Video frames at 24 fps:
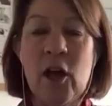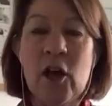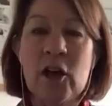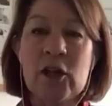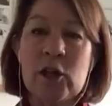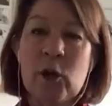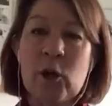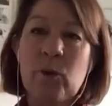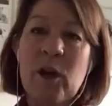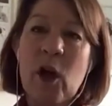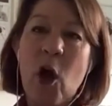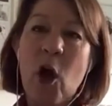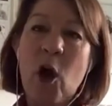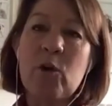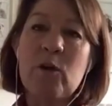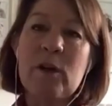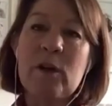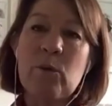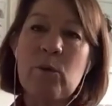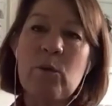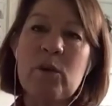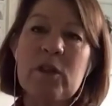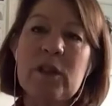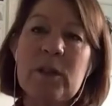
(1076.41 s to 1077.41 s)
So we
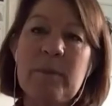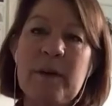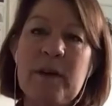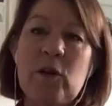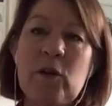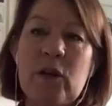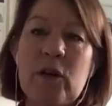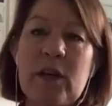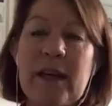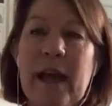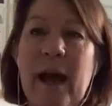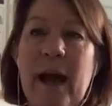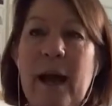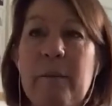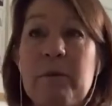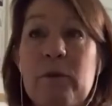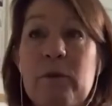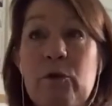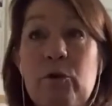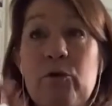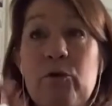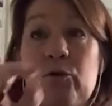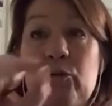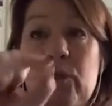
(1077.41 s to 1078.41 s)
only want to be looking at
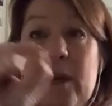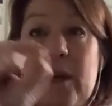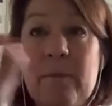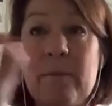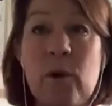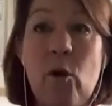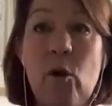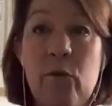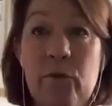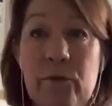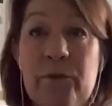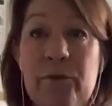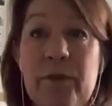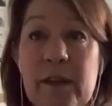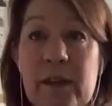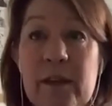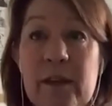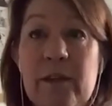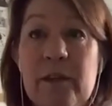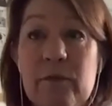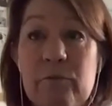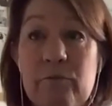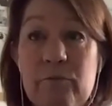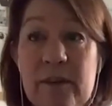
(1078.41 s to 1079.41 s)
creaming off the